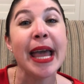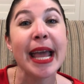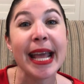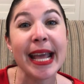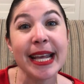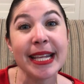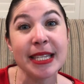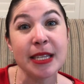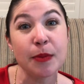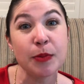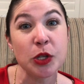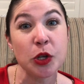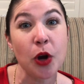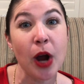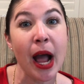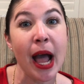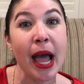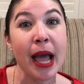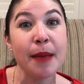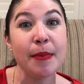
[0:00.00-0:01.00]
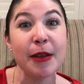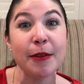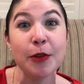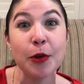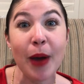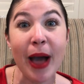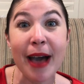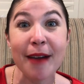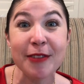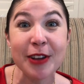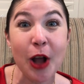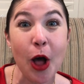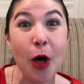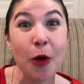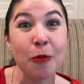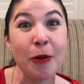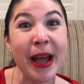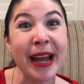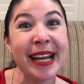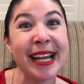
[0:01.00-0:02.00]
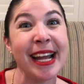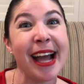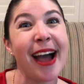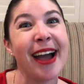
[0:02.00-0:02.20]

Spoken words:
Hit subscribe if you haven't already.